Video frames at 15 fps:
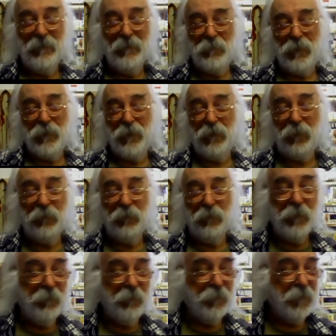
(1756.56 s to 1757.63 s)
you know,
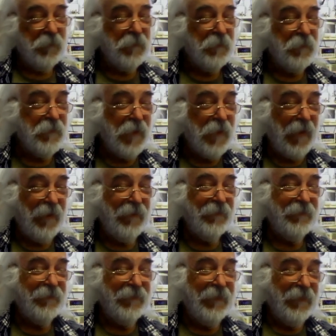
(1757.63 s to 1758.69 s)

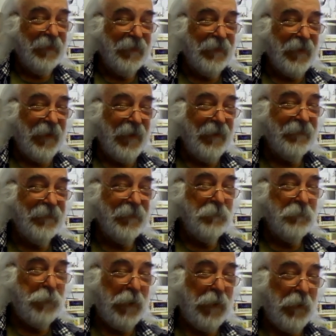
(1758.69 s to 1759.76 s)
guys
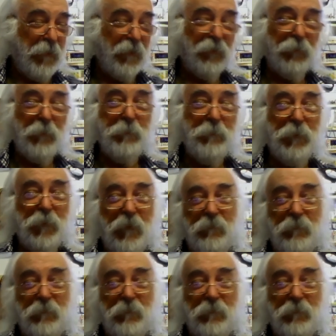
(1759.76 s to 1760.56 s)
in Paris ripping off